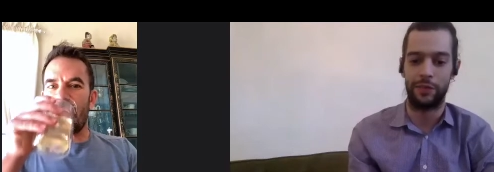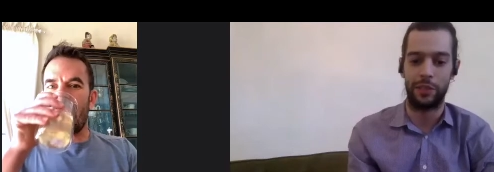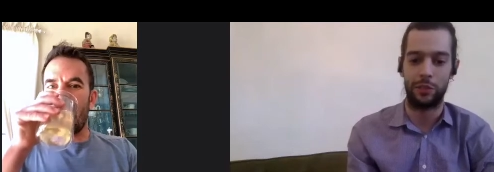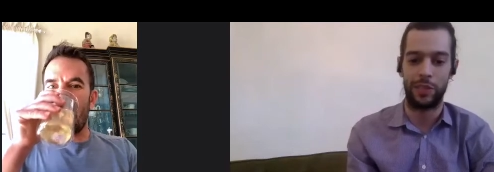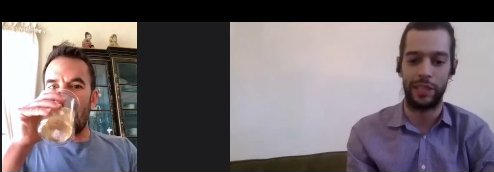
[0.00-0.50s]

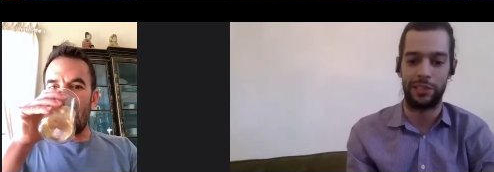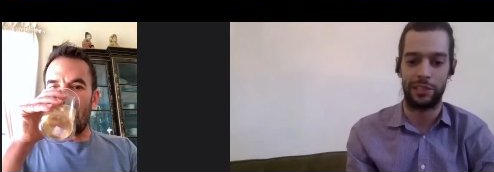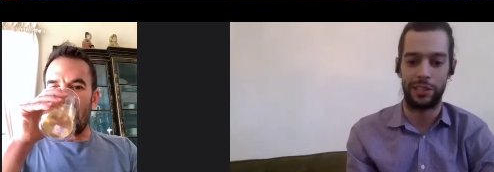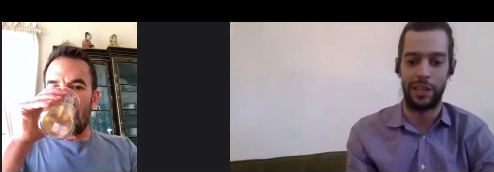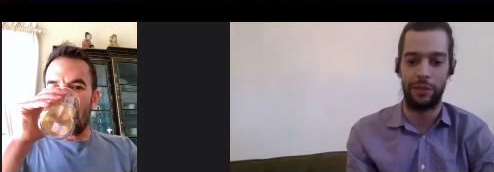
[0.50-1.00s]
Speaker 1: fellow
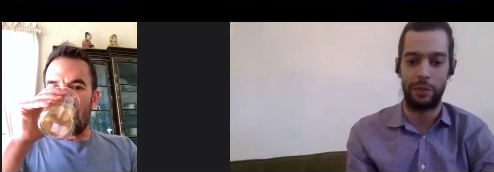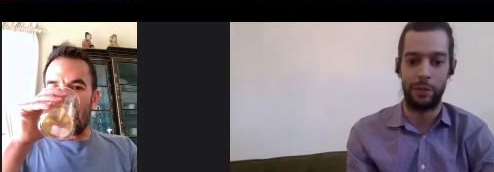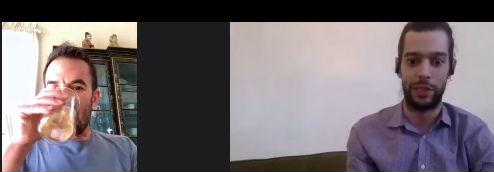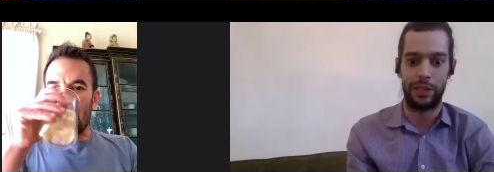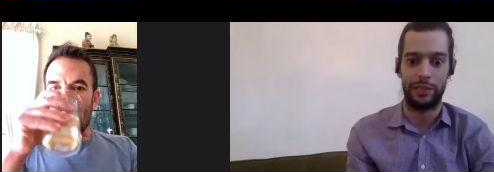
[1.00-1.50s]
taster, and we
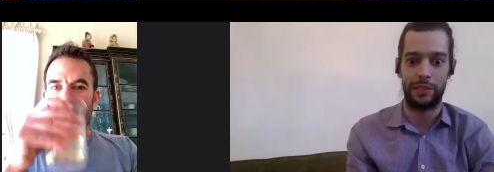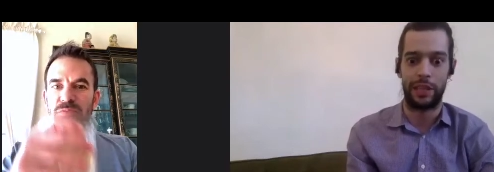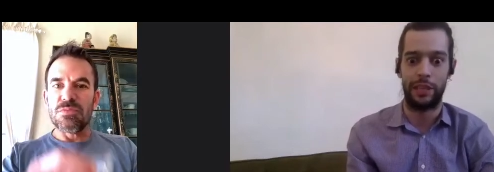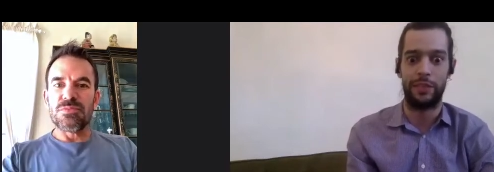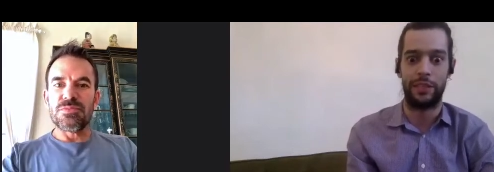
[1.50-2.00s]
both had this
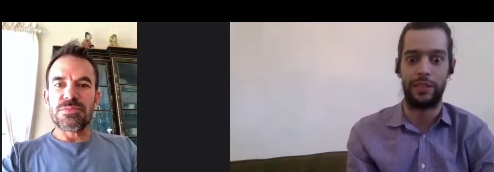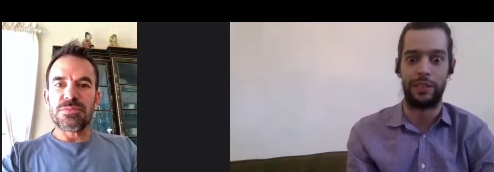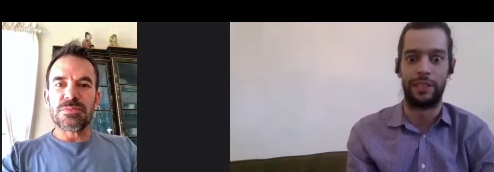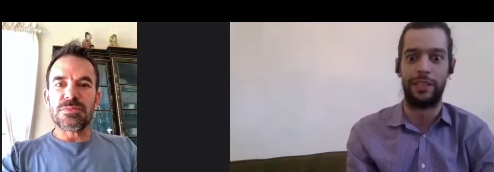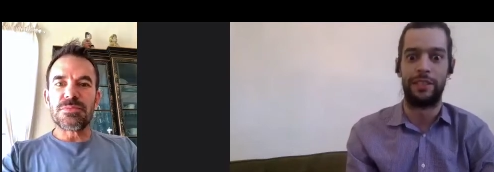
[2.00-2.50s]
kind of like,
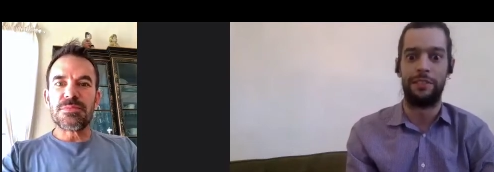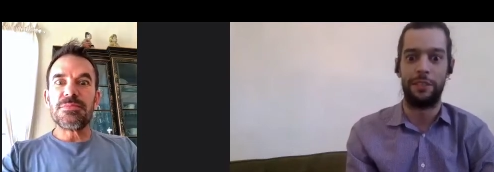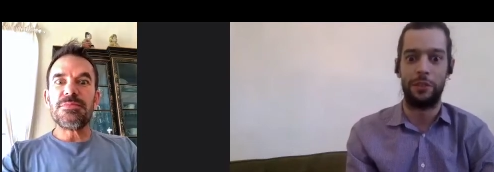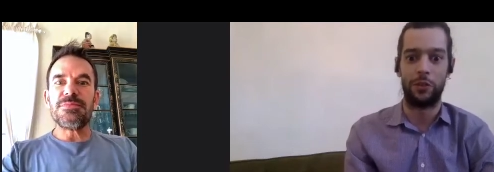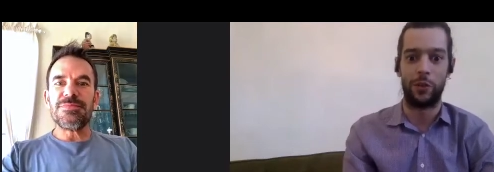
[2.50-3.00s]
you
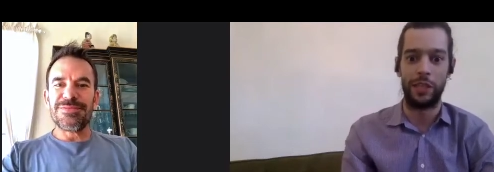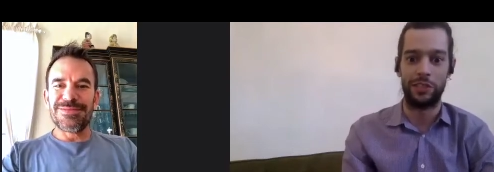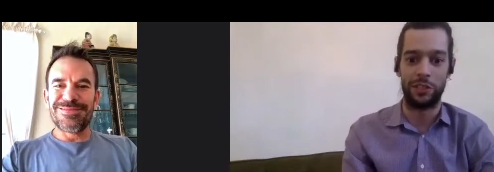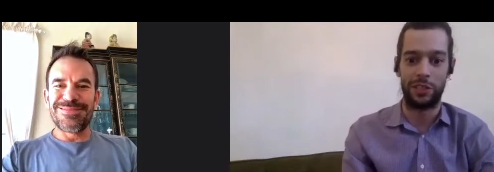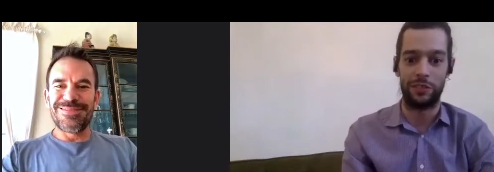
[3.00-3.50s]
know,
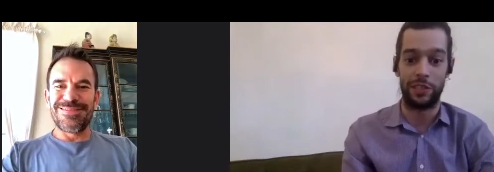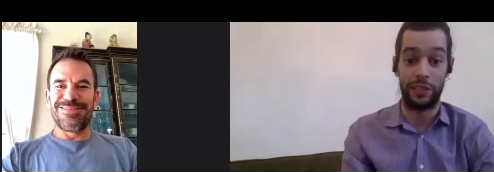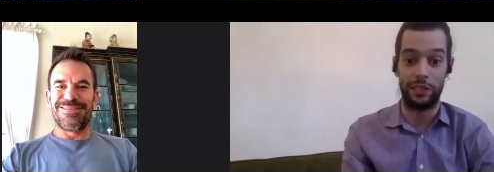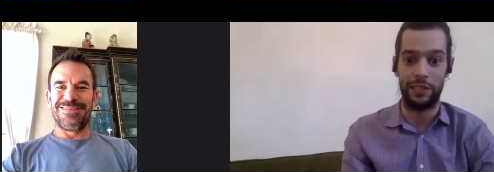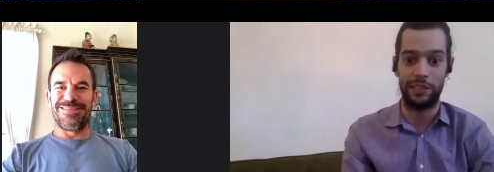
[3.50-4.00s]
crazed look of like,
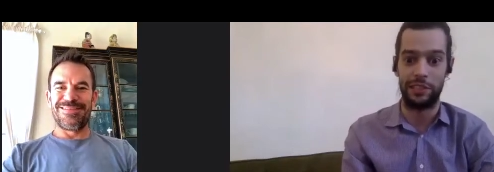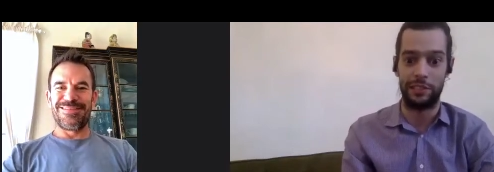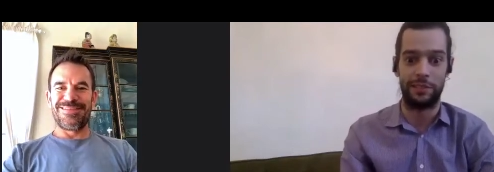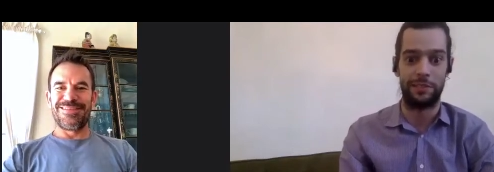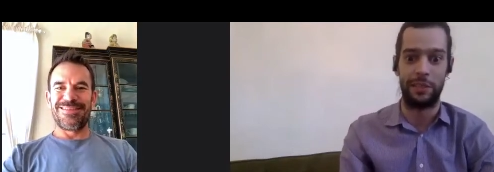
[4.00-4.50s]
this
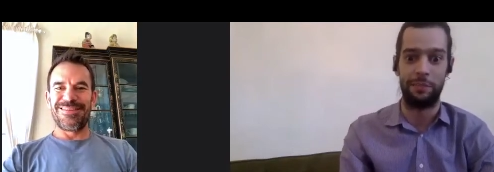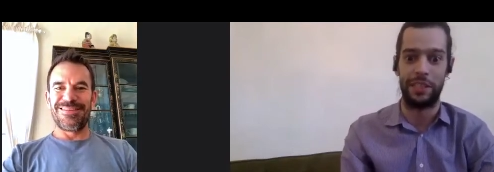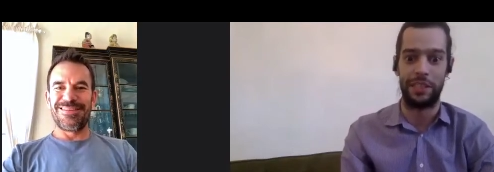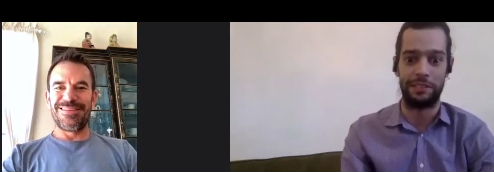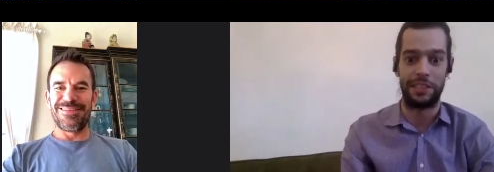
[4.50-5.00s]
is
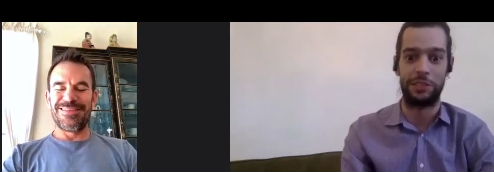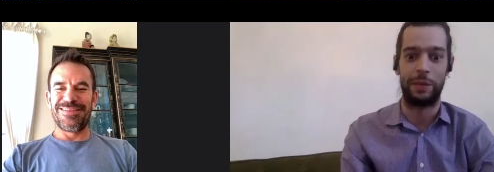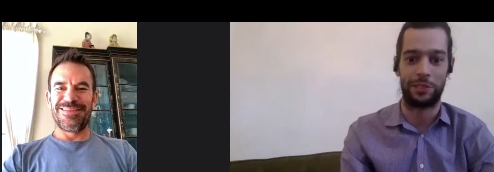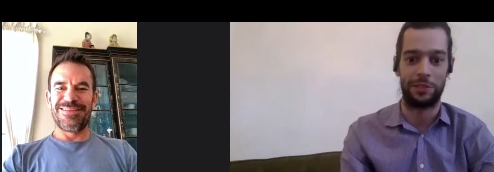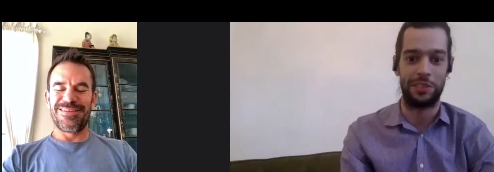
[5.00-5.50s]
something like
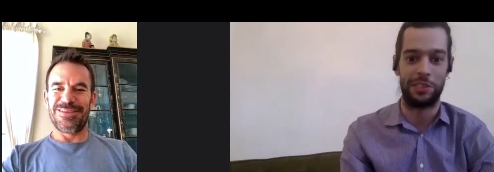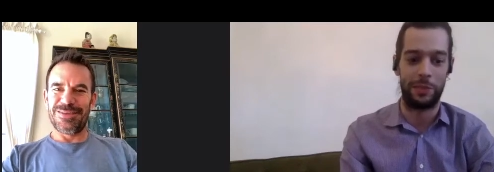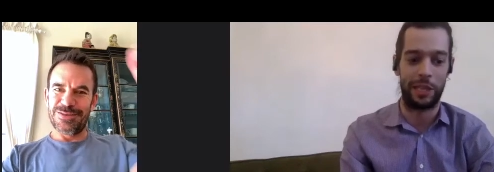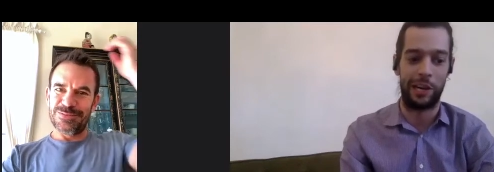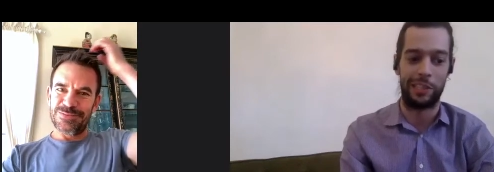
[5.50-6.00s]
special. This is
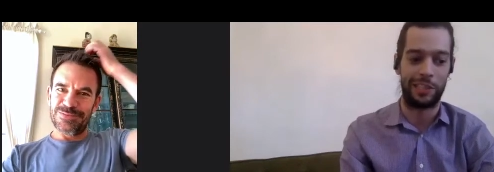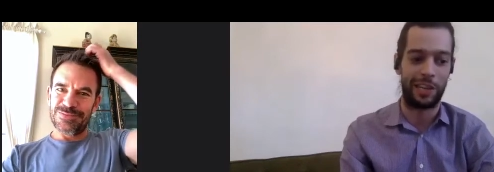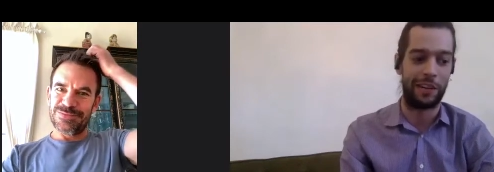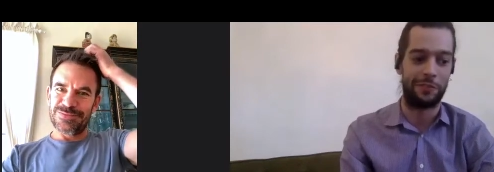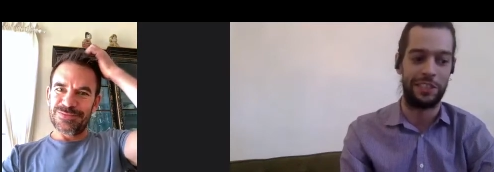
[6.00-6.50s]
beyond
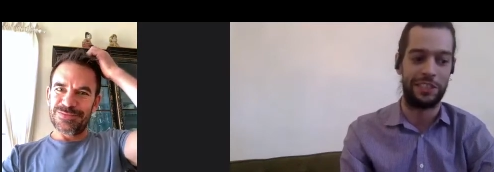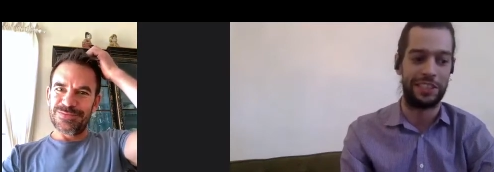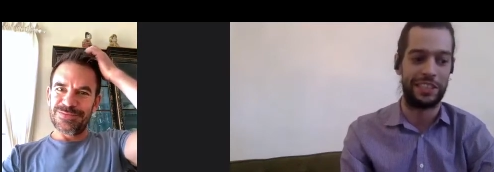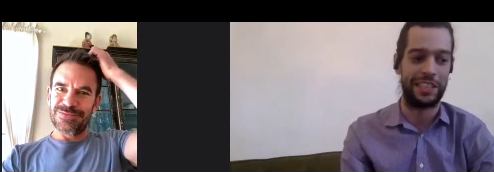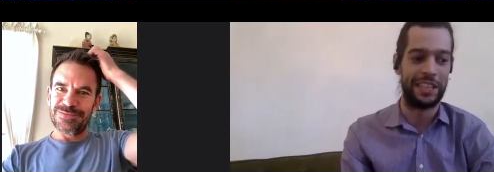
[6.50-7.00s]
coffee.
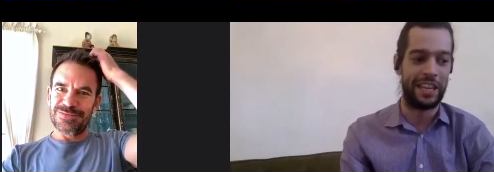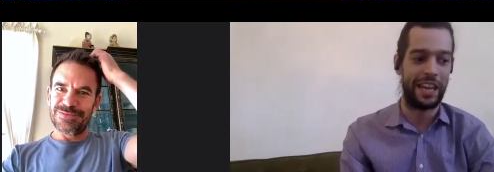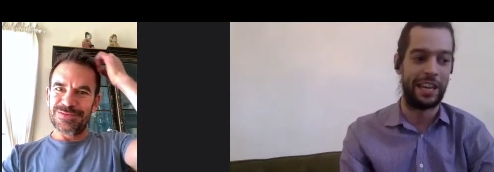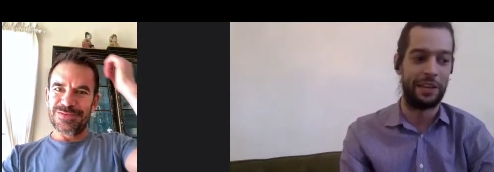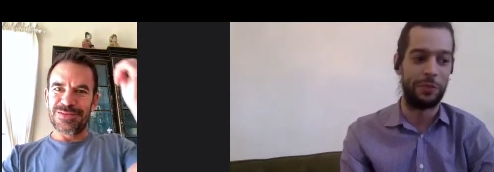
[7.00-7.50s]
Like,
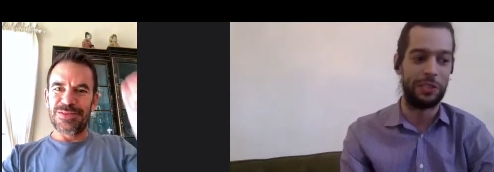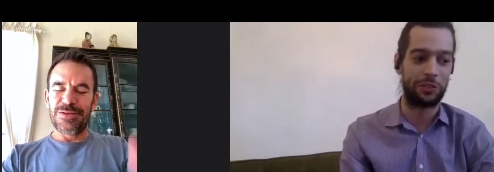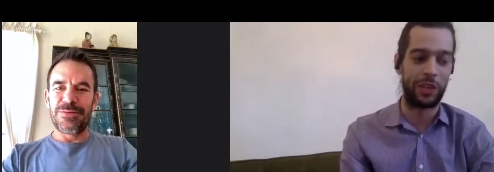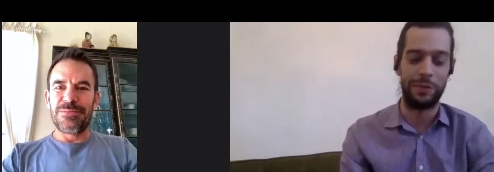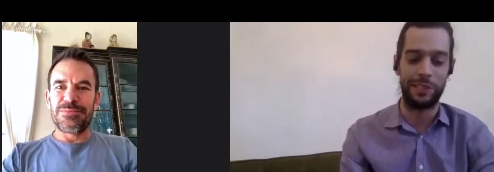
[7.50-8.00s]
and we
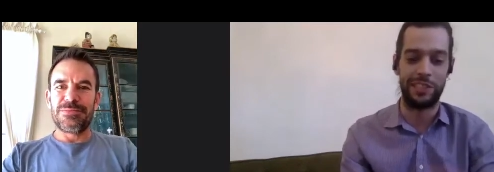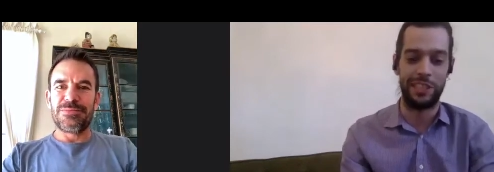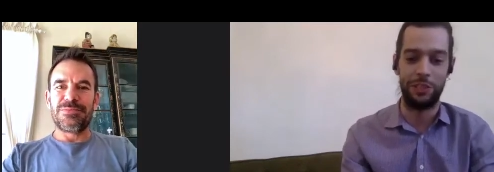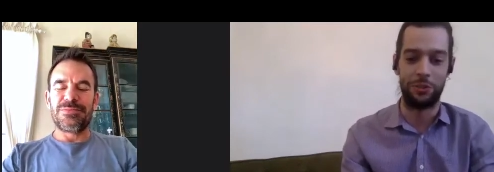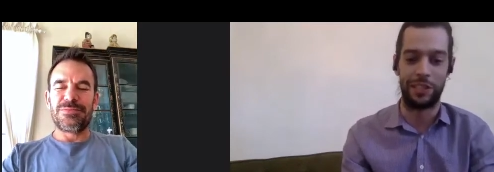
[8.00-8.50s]
describe it as
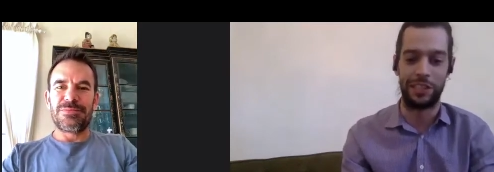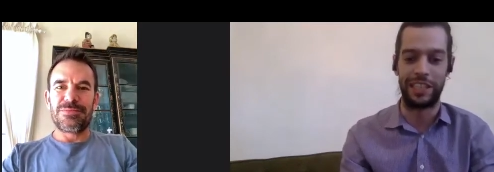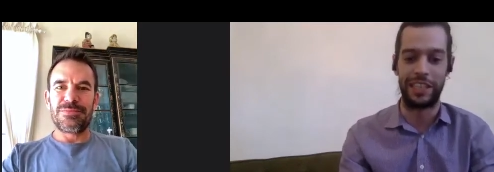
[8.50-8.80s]
tea drunk.